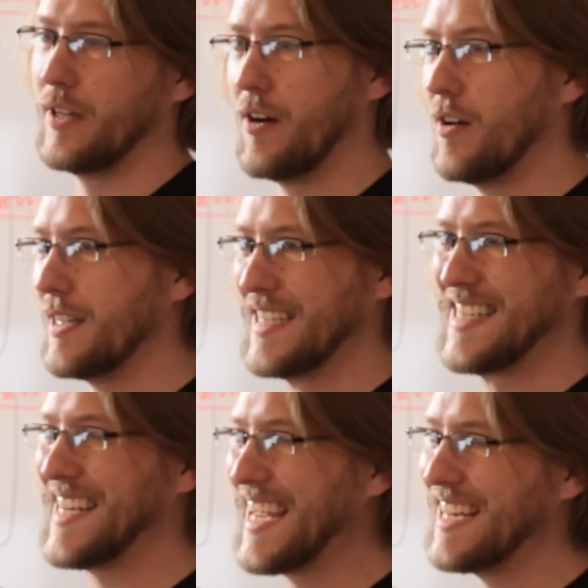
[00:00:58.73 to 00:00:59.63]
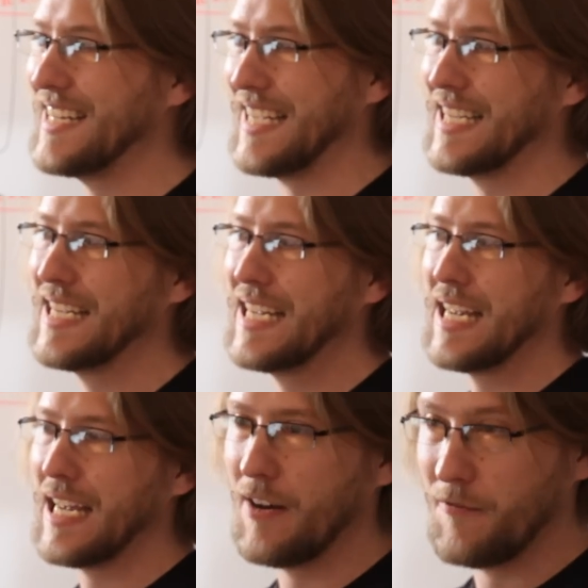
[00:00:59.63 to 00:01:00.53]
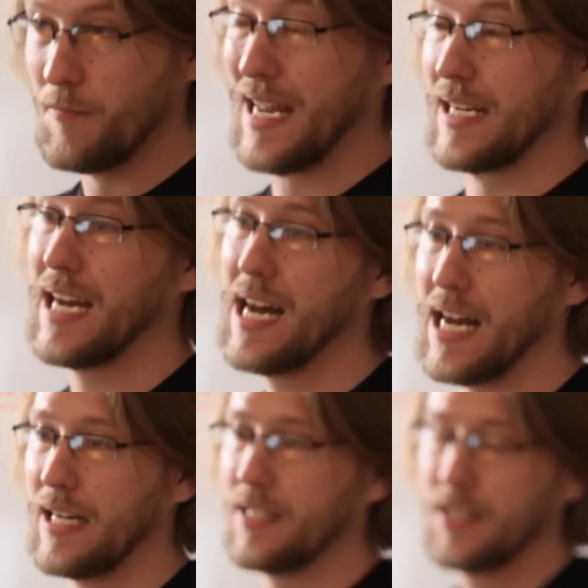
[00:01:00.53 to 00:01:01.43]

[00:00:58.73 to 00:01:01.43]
and all insanity of mankind.